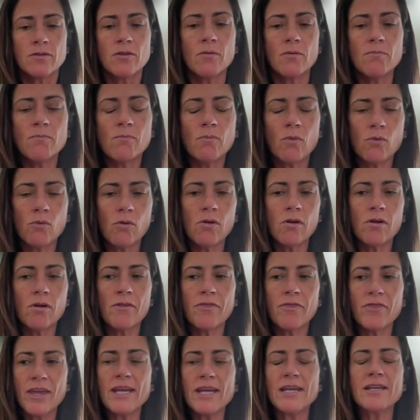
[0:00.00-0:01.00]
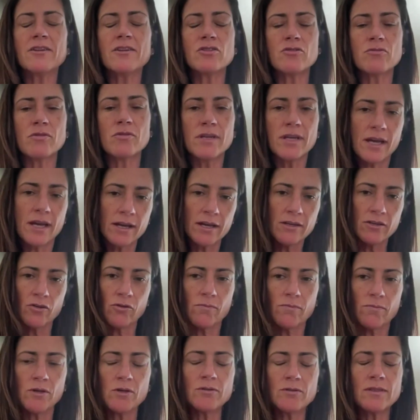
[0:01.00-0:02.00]
the more things you get
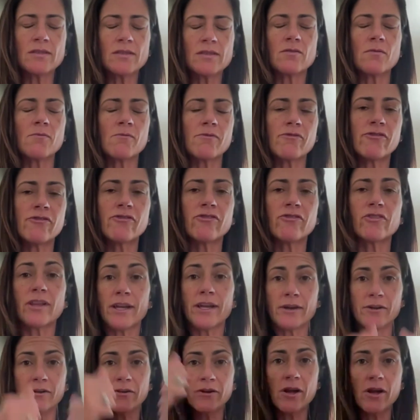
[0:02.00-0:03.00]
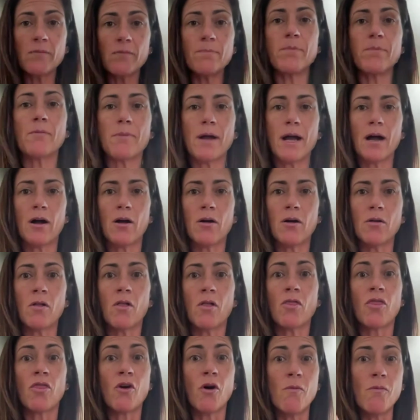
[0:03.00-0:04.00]
your immune system flared up about,
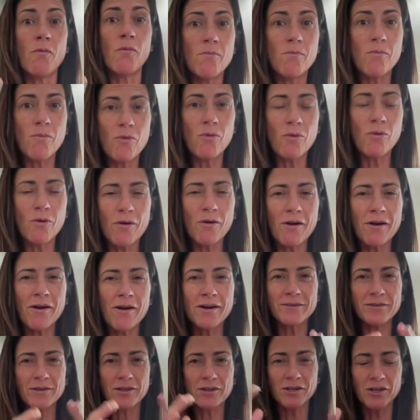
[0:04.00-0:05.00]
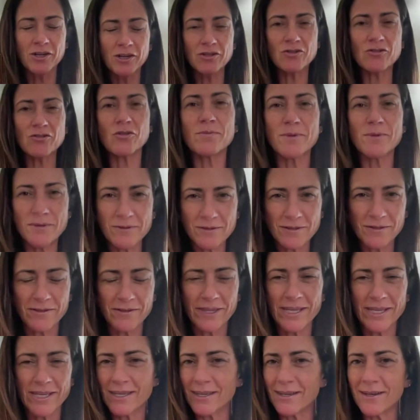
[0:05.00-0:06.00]
the more it's going to contribute to
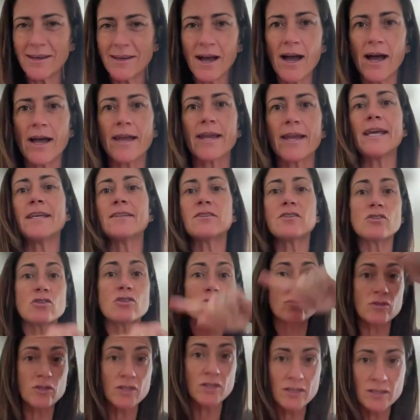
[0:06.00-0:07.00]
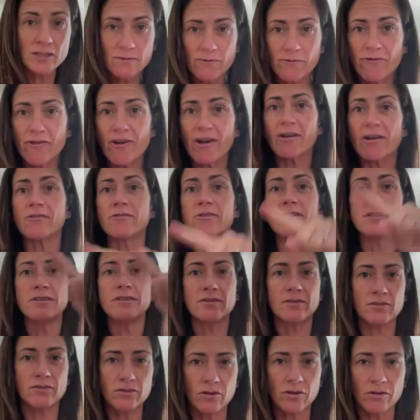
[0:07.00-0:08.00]
leaky gut. It's this
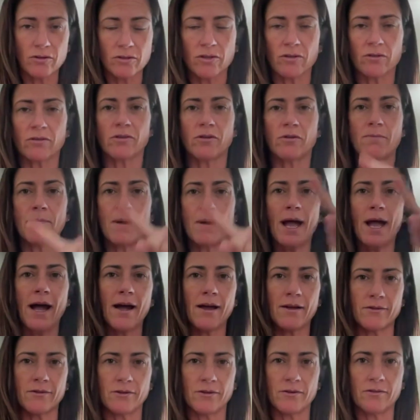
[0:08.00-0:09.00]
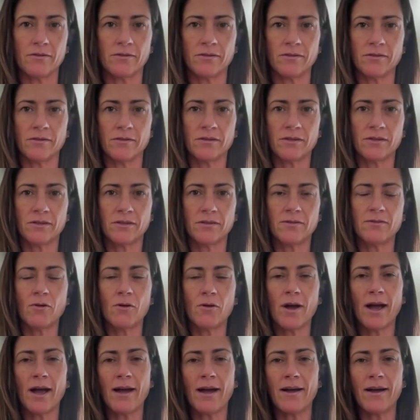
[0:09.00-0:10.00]
very circular pattern.
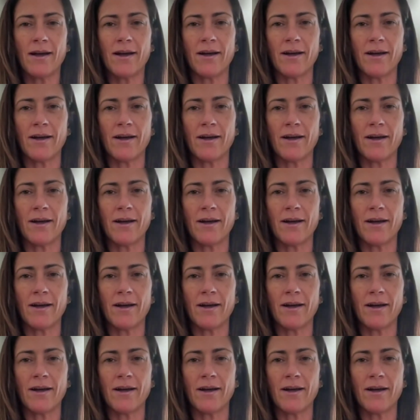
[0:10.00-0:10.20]
So